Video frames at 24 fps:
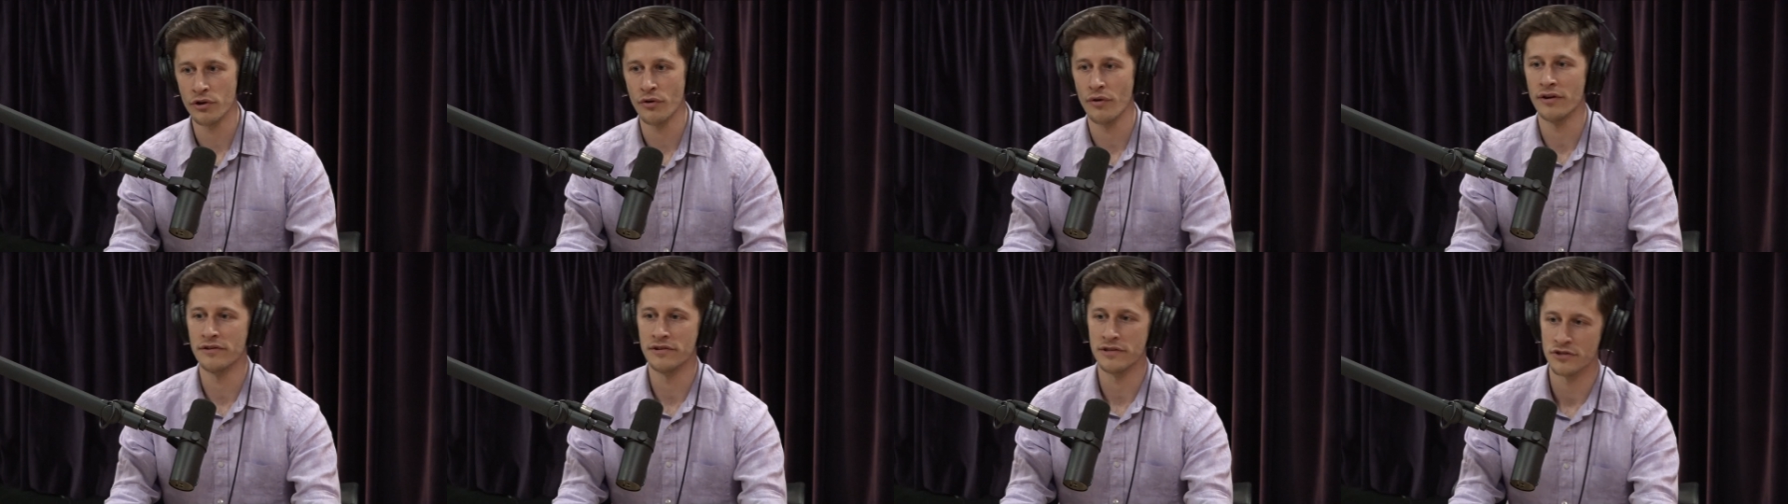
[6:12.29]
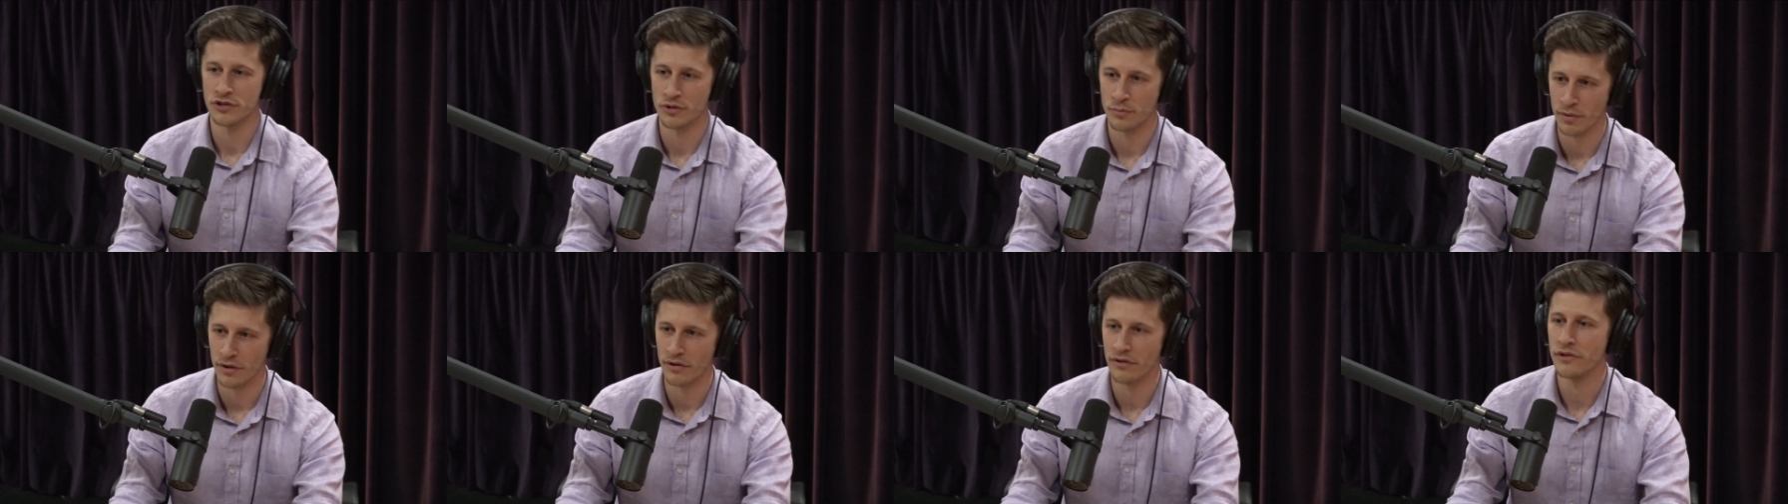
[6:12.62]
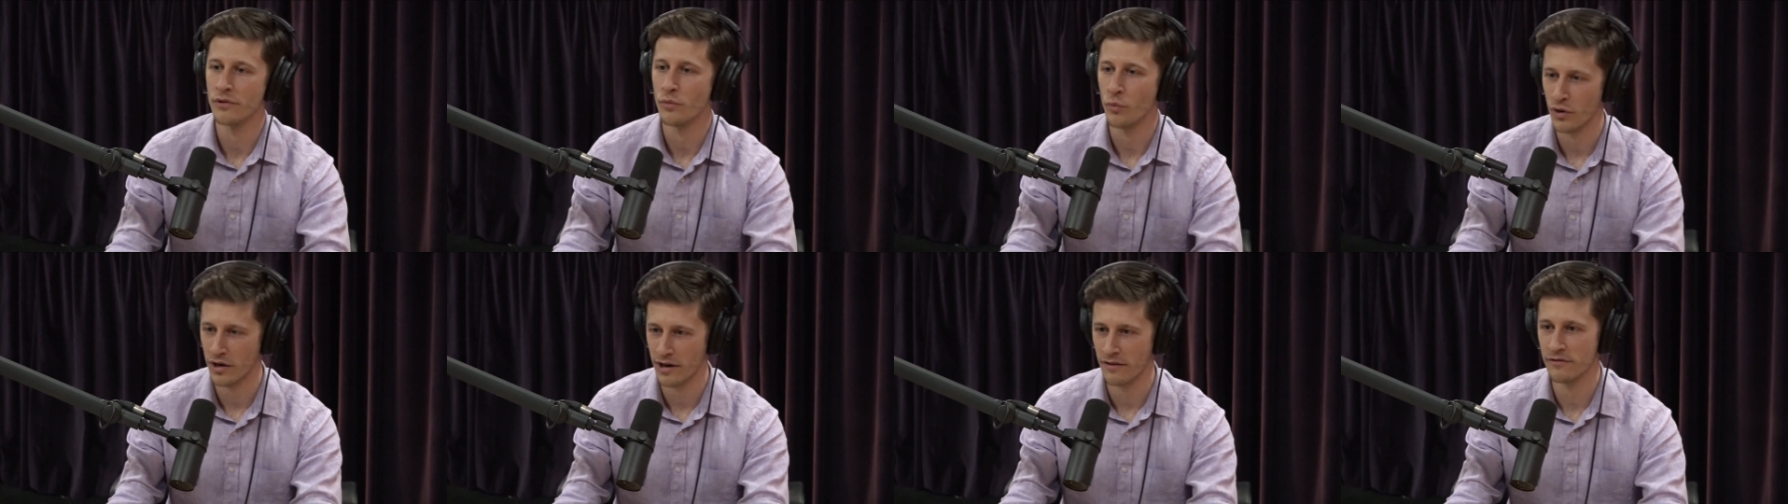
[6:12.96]
you're on
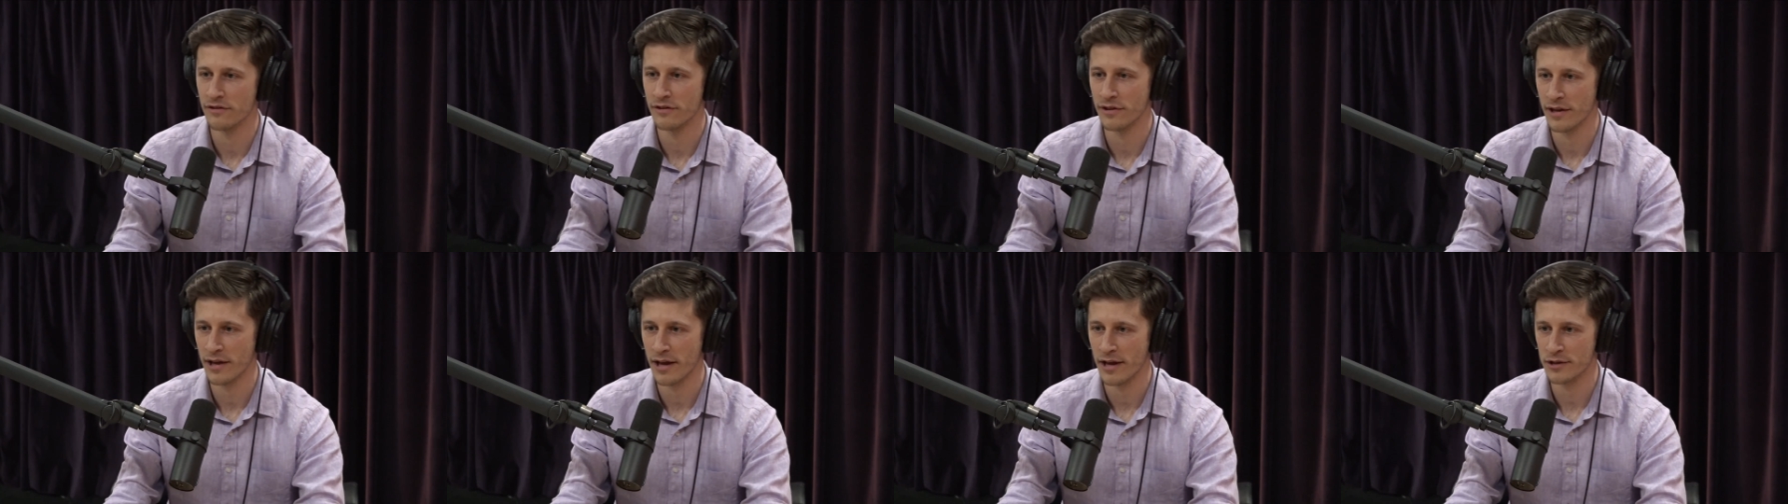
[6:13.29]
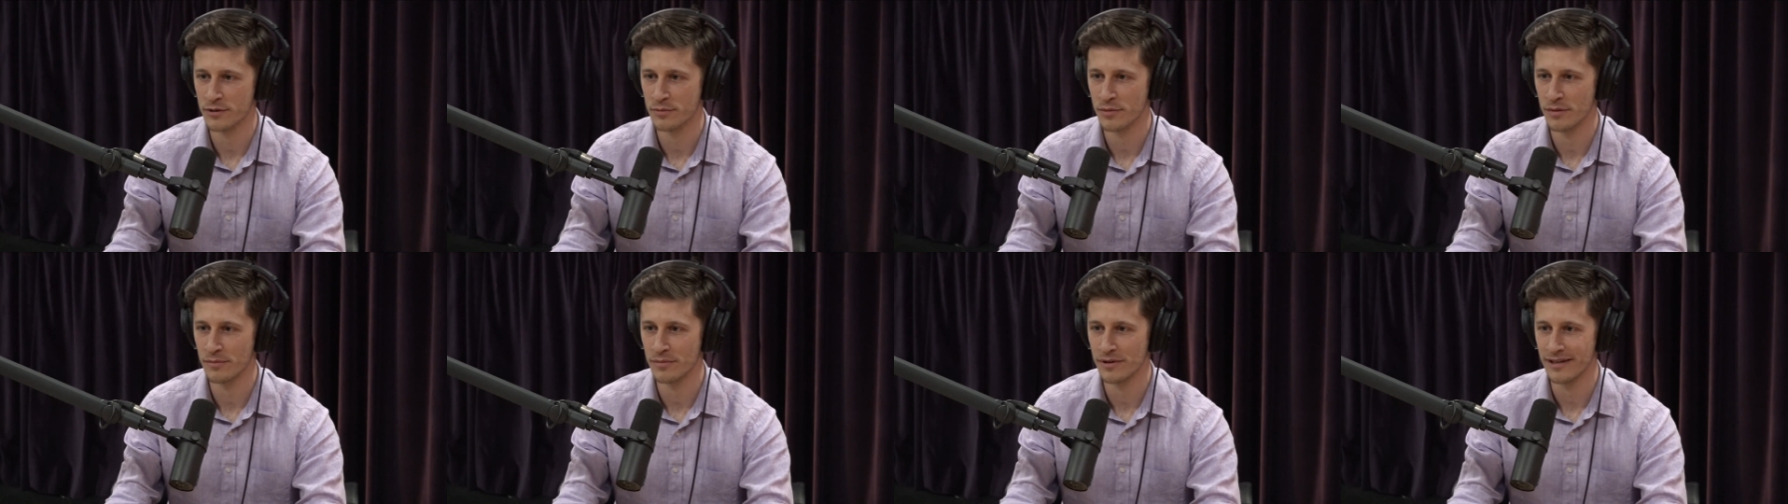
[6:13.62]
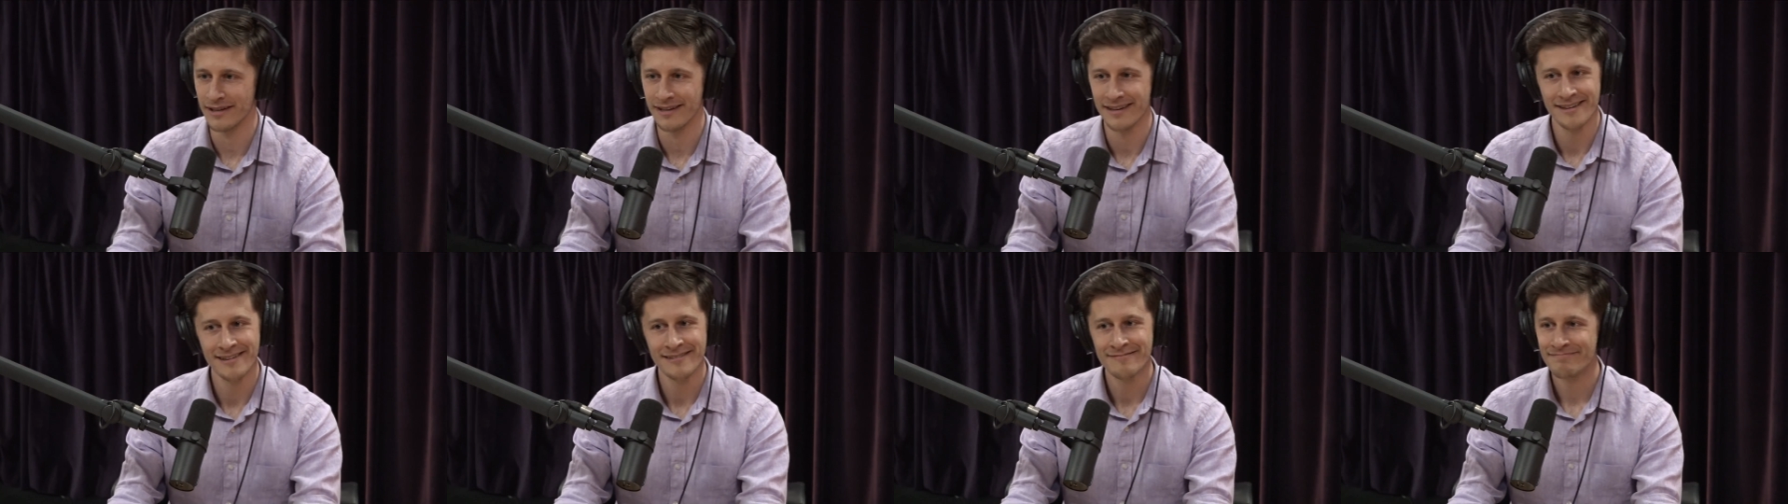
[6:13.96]
disability, whatever the case may
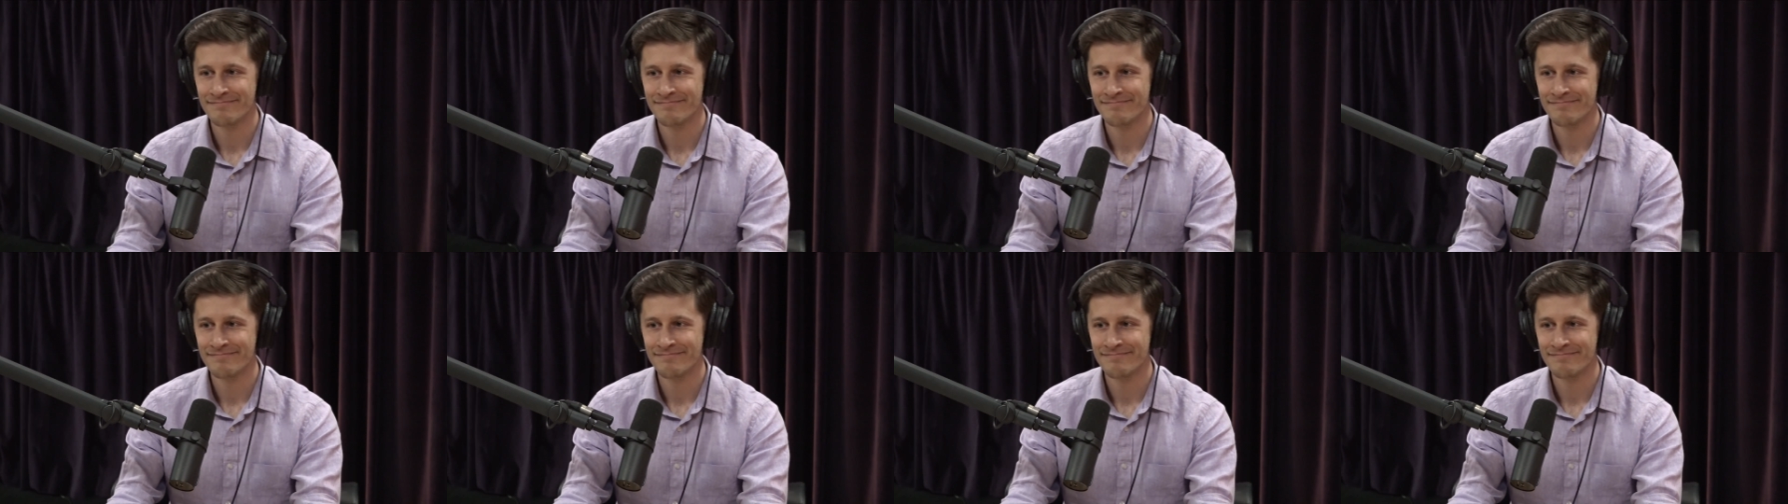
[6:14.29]
be.